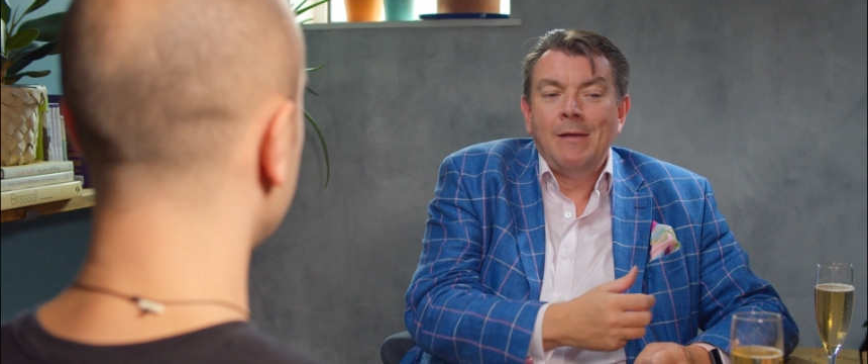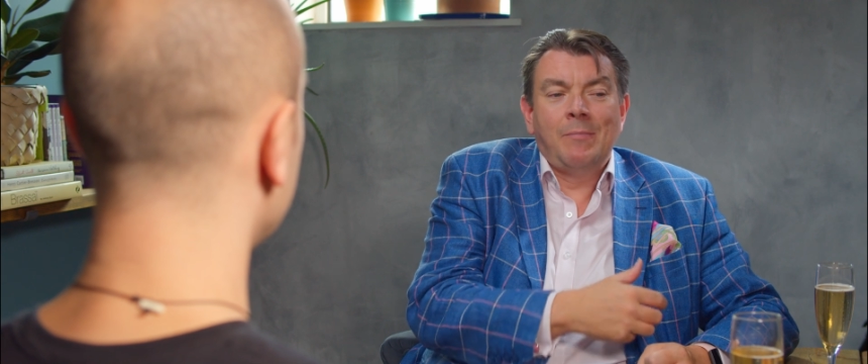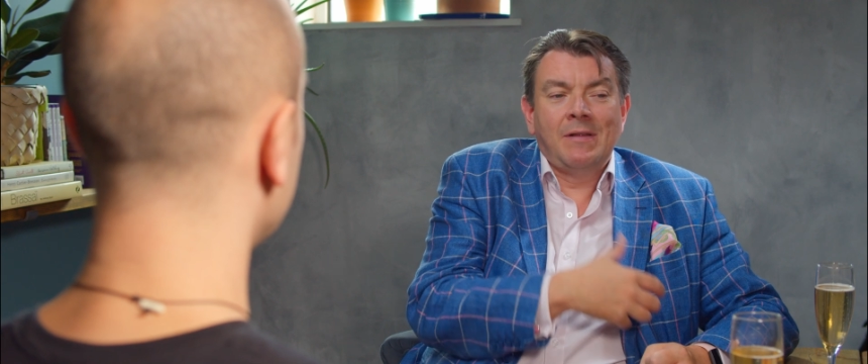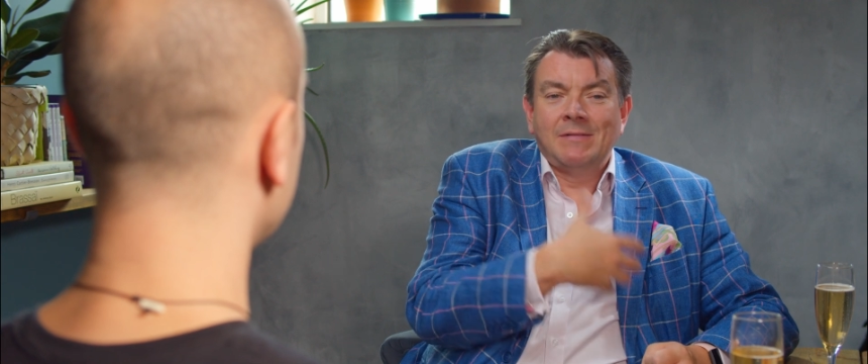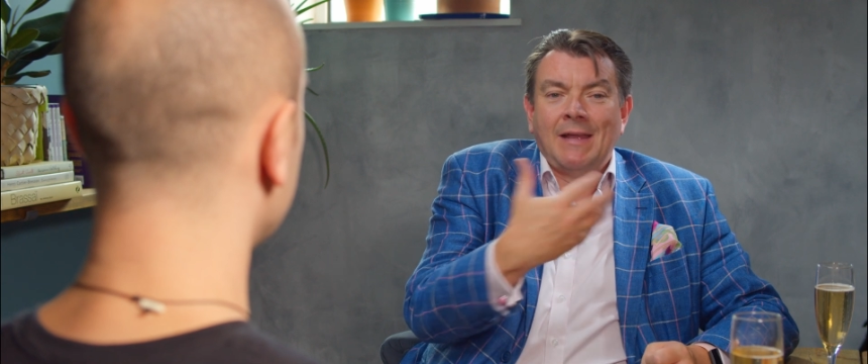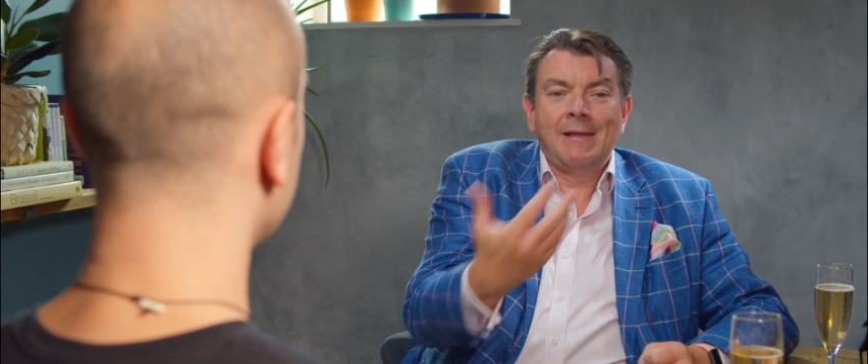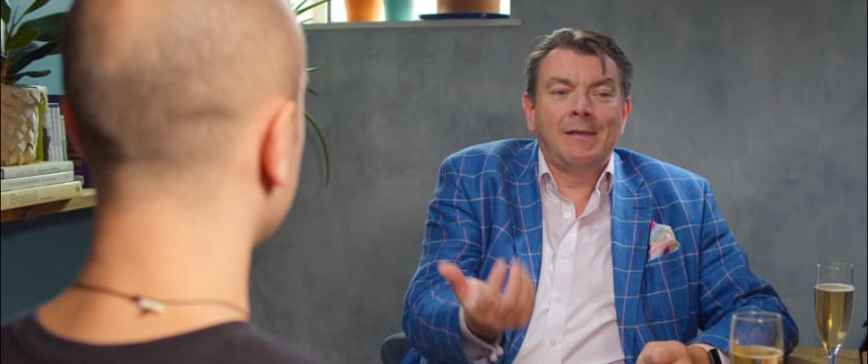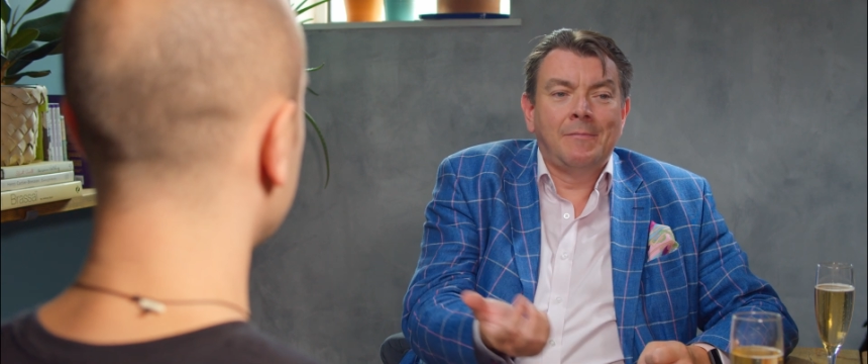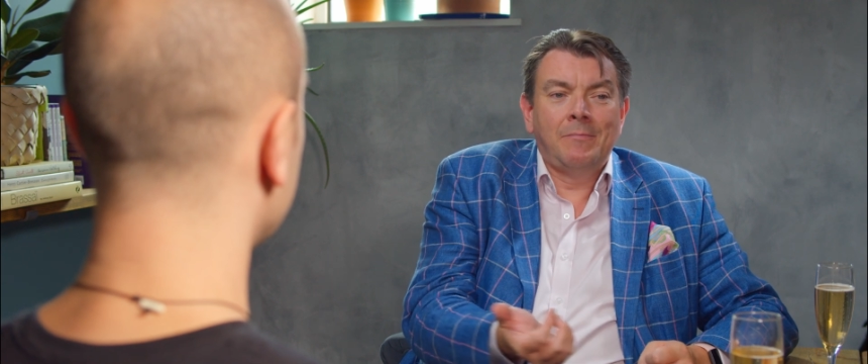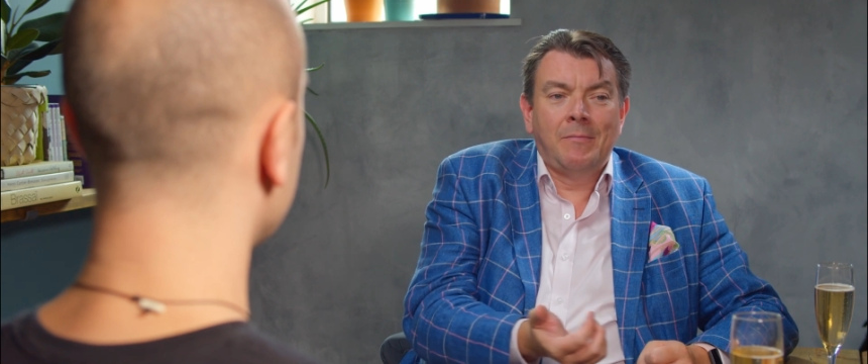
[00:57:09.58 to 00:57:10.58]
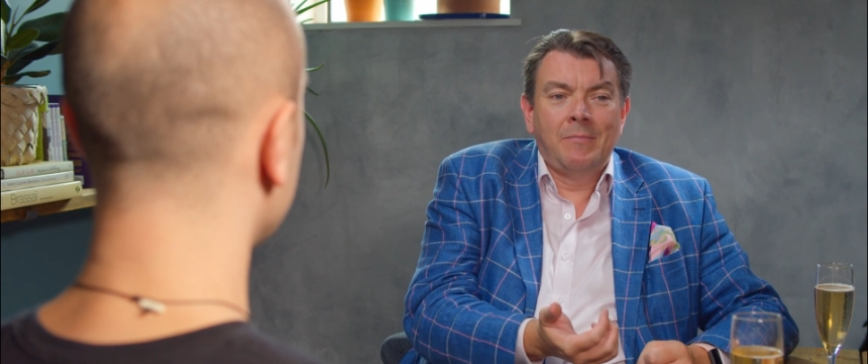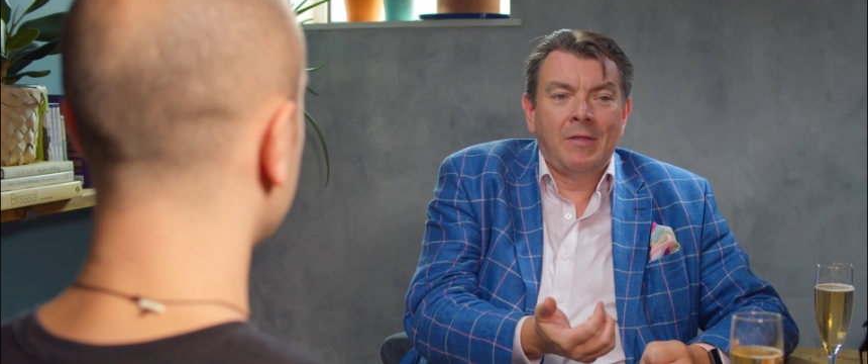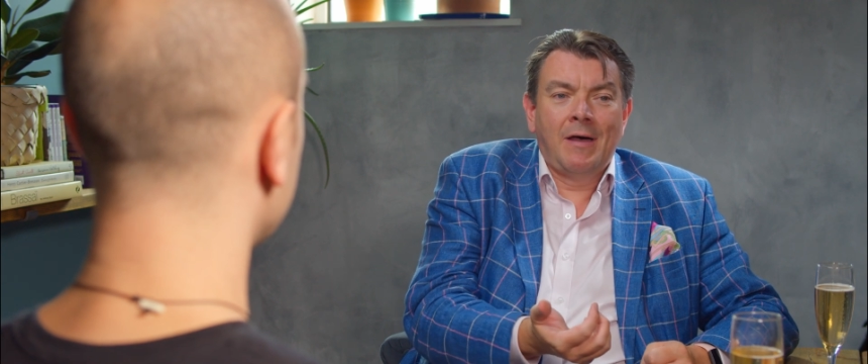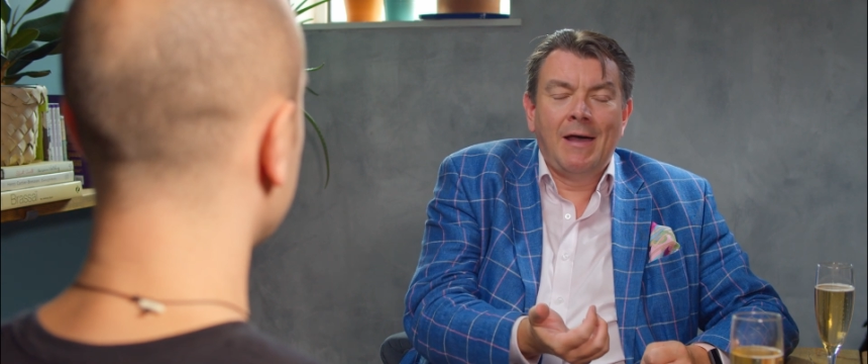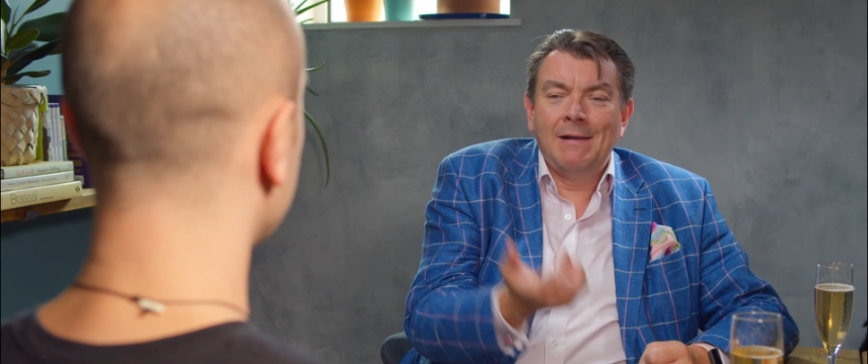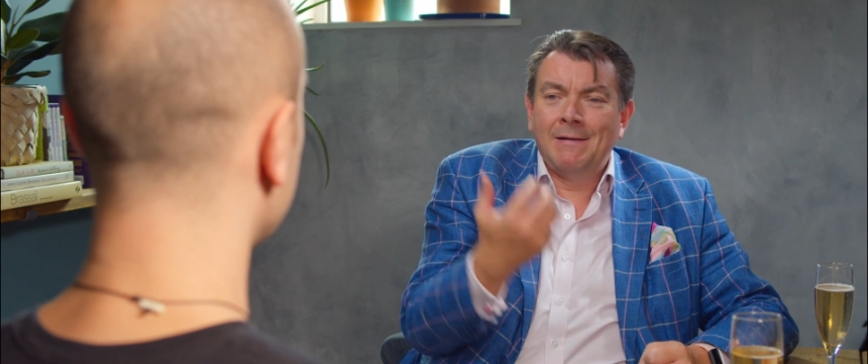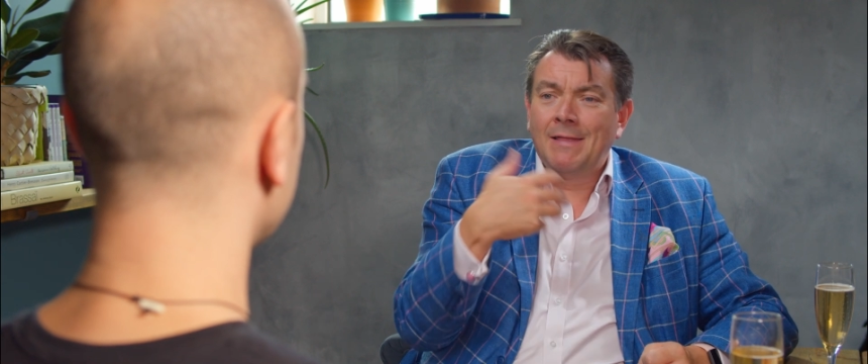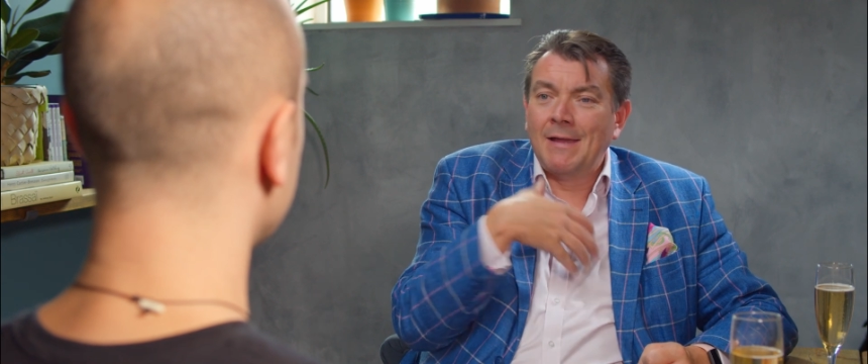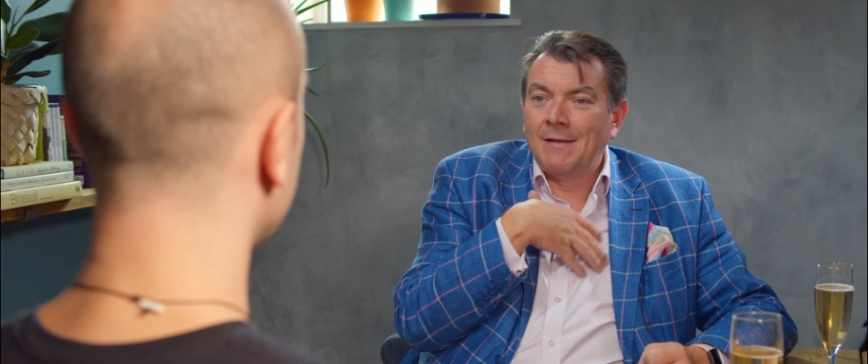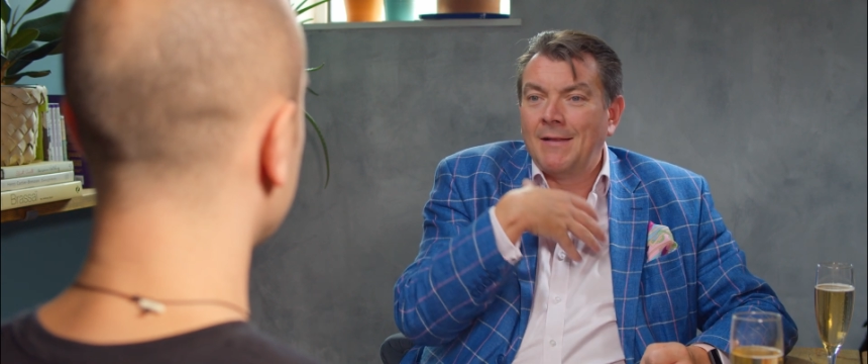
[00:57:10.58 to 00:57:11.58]
but it's like the Highlander
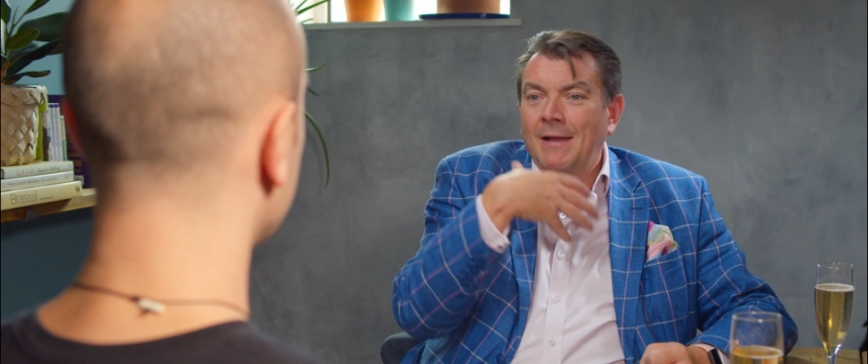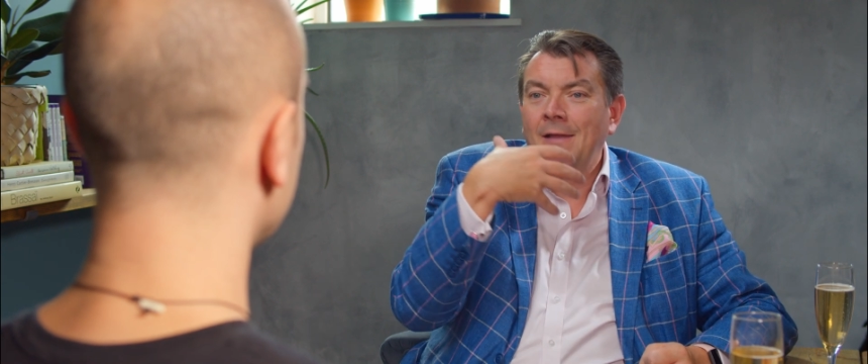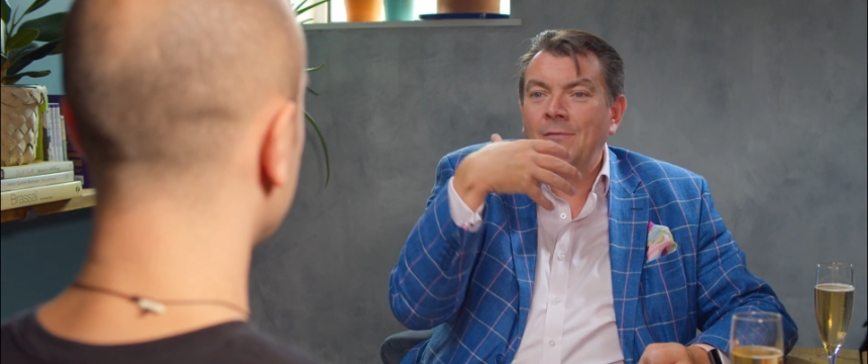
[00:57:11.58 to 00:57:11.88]
thing is like,